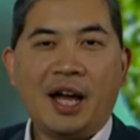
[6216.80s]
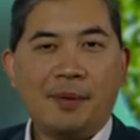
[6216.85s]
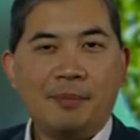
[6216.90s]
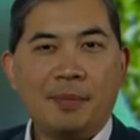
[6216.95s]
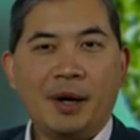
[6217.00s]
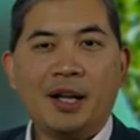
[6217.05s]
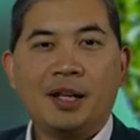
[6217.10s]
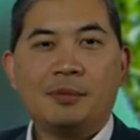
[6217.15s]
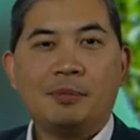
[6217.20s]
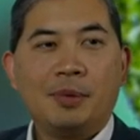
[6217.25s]

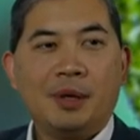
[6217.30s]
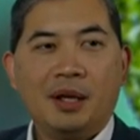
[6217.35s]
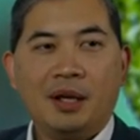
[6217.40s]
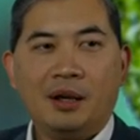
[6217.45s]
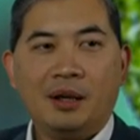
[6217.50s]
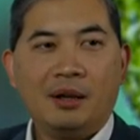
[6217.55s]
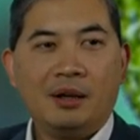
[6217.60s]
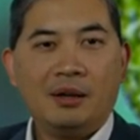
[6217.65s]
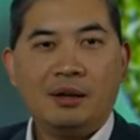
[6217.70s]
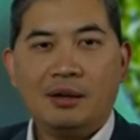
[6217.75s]
might
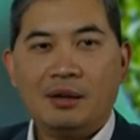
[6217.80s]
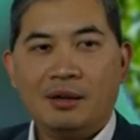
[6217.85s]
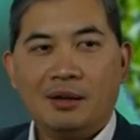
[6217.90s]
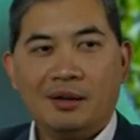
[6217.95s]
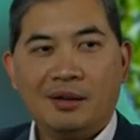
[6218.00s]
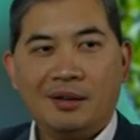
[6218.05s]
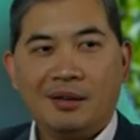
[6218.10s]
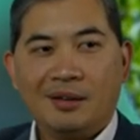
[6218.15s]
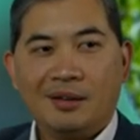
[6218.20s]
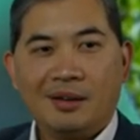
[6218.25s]
be
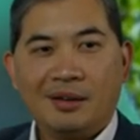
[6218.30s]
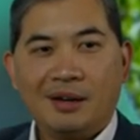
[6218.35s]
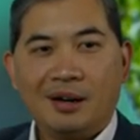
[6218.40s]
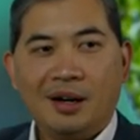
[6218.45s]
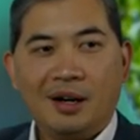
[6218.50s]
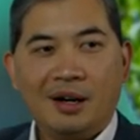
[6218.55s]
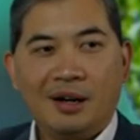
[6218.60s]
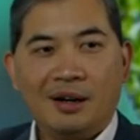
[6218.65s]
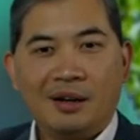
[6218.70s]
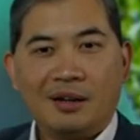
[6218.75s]

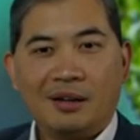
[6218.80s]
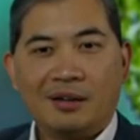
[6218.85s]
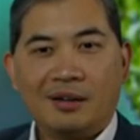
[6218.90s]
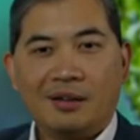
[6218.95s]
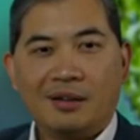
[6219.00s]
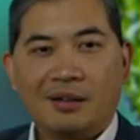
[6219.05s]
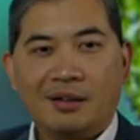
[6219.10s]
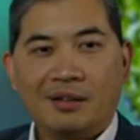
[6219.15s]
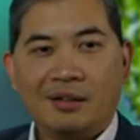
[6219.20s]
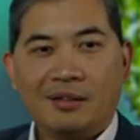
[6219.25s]
uh,
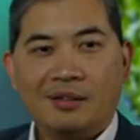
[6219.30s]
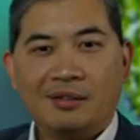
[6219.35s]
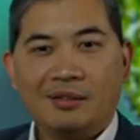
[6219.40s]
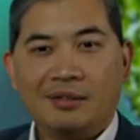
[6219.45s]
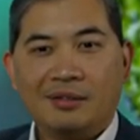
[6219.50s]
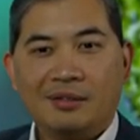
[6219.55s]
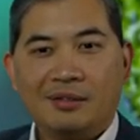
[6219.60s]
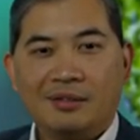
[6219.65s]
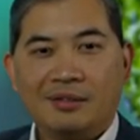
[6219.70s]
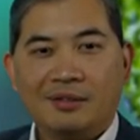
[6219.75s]

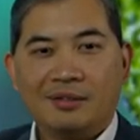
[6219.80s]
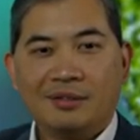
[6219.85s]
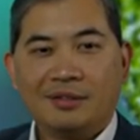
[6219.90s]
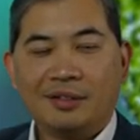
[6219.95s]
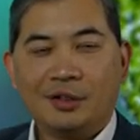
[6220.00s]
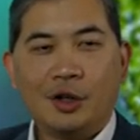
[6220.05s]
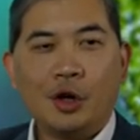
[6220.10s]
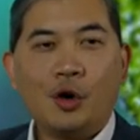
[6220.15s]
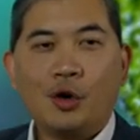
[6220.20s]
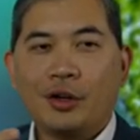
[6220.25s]

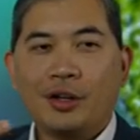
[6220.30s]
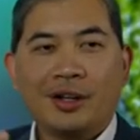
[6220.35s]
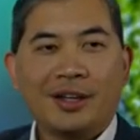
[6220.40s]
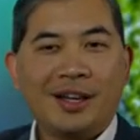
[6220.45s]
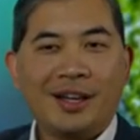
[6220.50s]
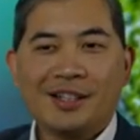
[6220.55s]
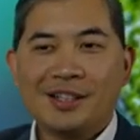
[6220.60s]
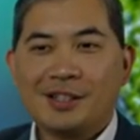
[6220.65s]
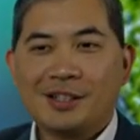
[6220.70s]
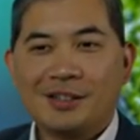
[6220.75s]
going
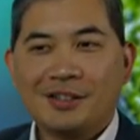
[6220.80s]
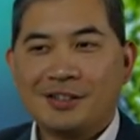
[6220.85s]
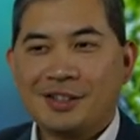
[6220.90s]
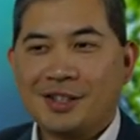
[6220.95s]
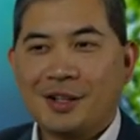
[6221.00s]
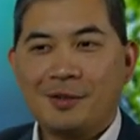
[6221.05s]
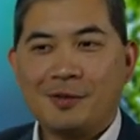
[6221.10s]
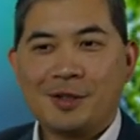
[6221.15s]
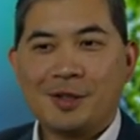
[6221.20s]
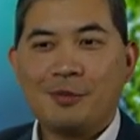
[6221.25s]
against
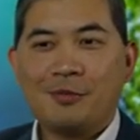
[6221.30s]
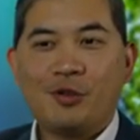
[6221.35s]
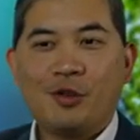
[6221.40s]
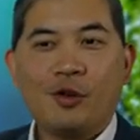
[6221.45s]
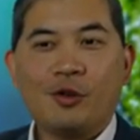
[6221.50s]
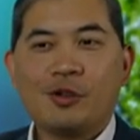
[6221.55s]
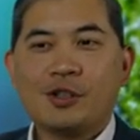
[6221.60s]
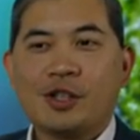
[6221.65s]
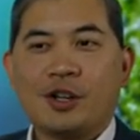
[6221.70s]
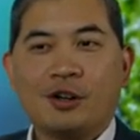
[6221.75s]
some some folks that